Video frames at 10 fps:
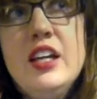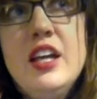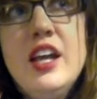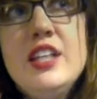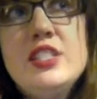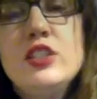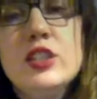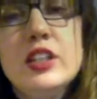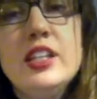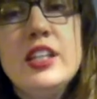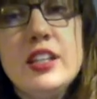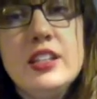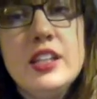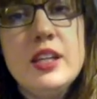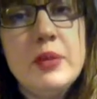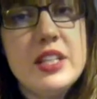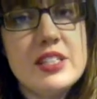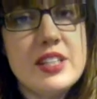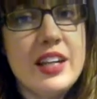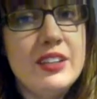it's good candy, but
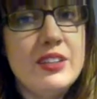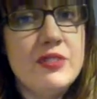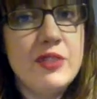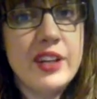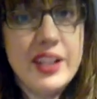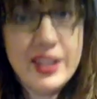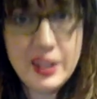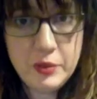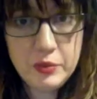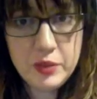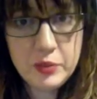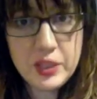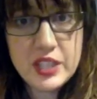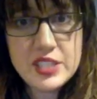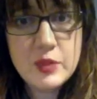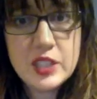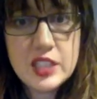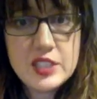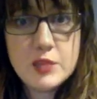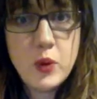it's not good for him. Because something
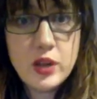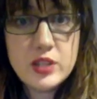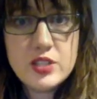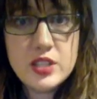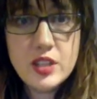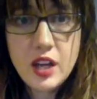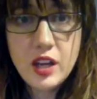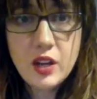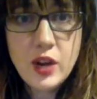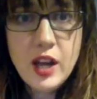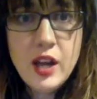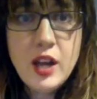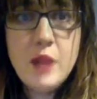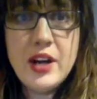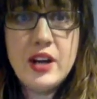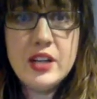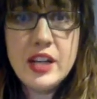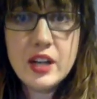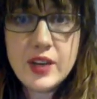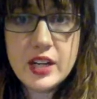that's important to know about our
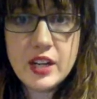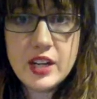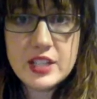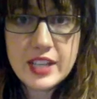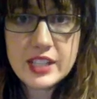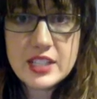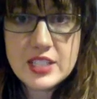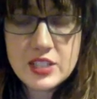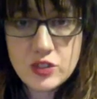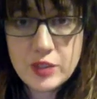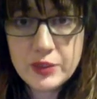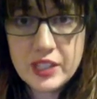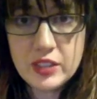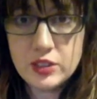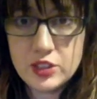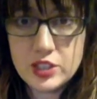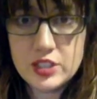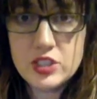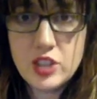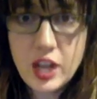narrator is that he's extremely allergic
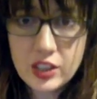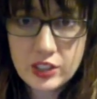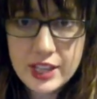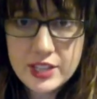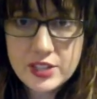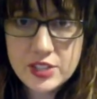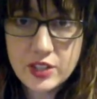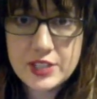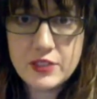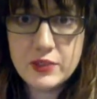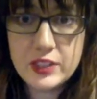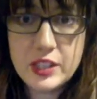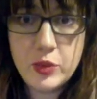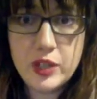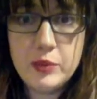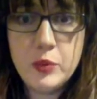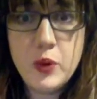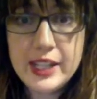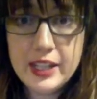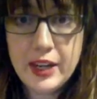to chocolate. So that's a really important
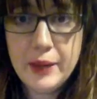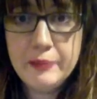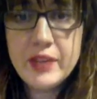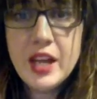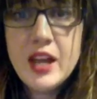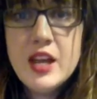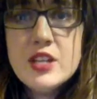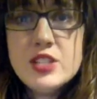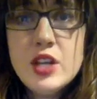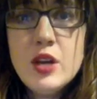point here. So